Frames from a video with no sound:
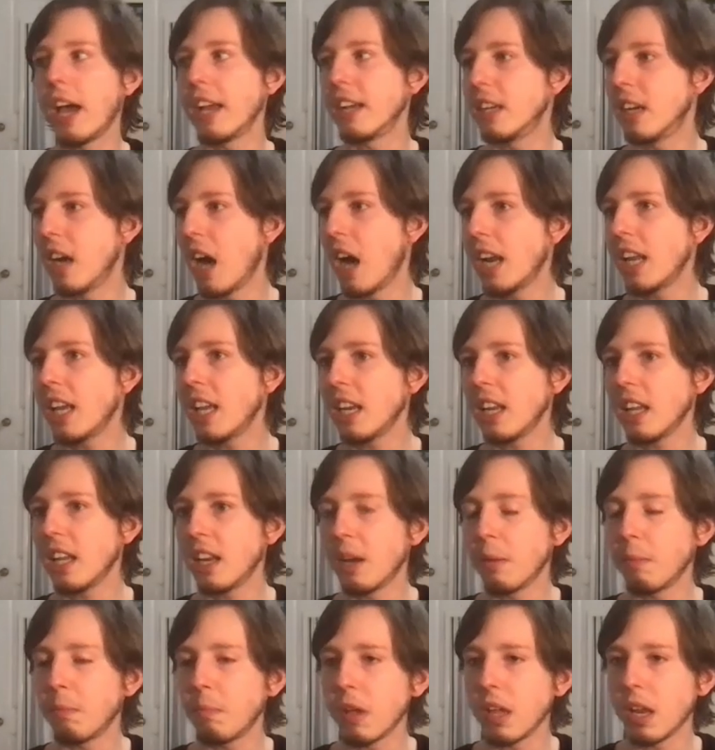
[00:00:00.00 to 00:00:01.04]
I got it in
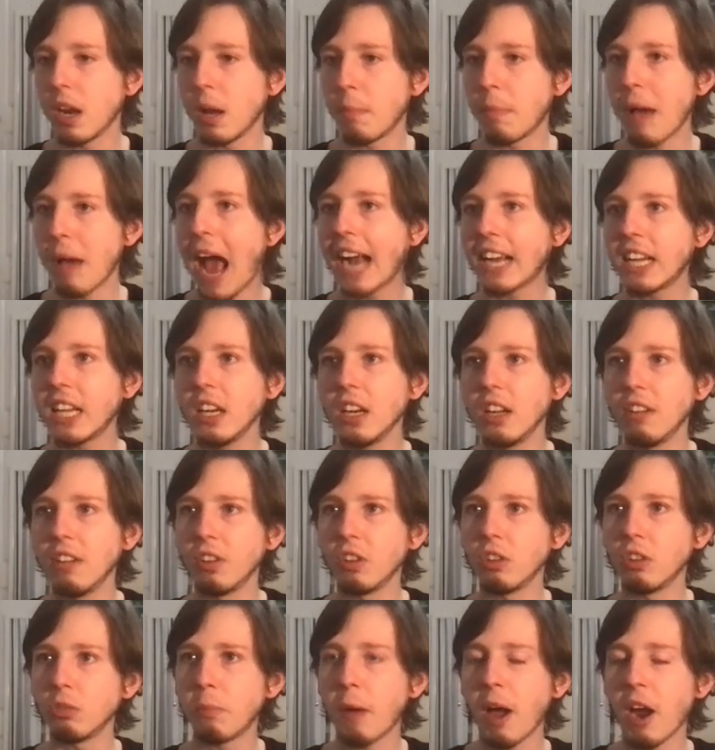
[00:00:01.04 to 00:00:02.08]
a packet of
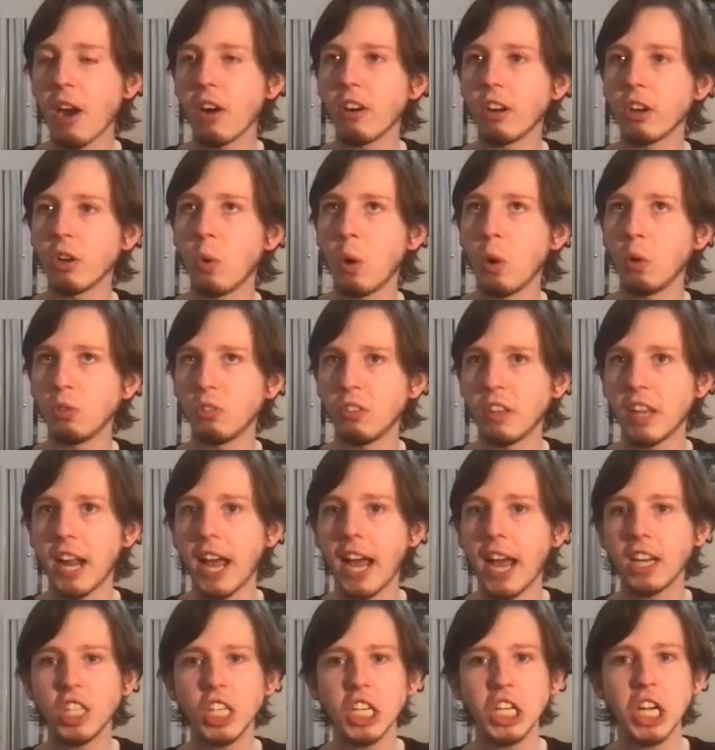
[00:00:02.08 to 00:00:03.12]
inspiring quotes that
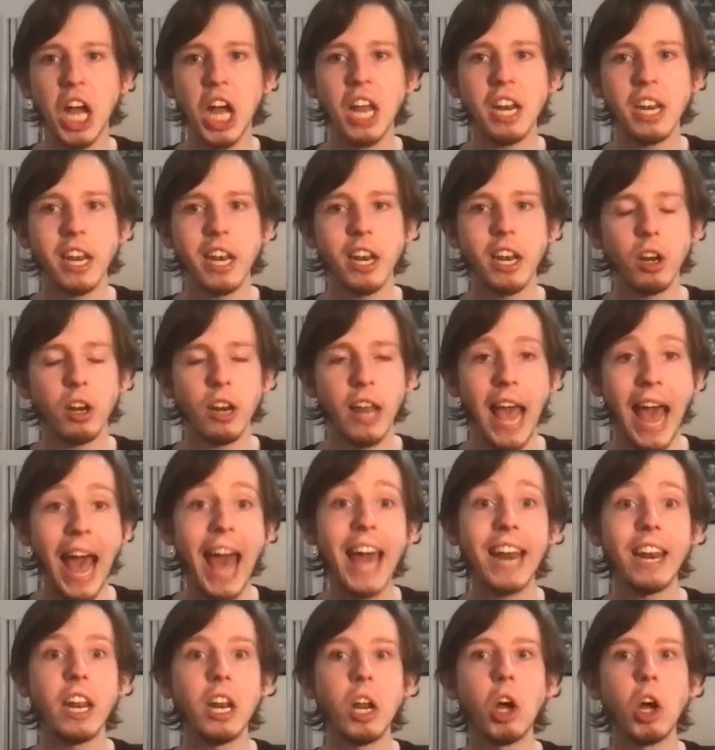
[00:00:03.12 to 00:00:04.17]
I actually got
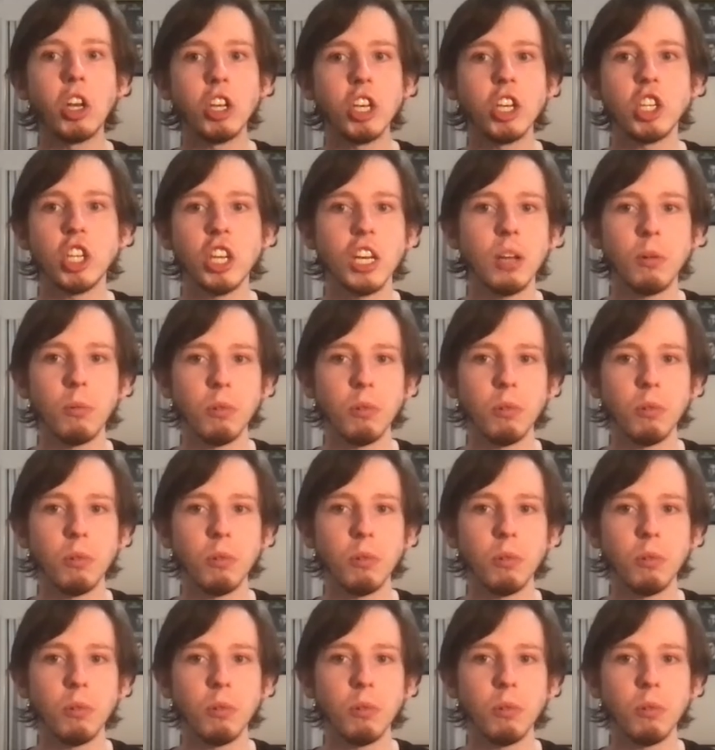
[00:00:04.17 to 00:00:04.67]
at an audition.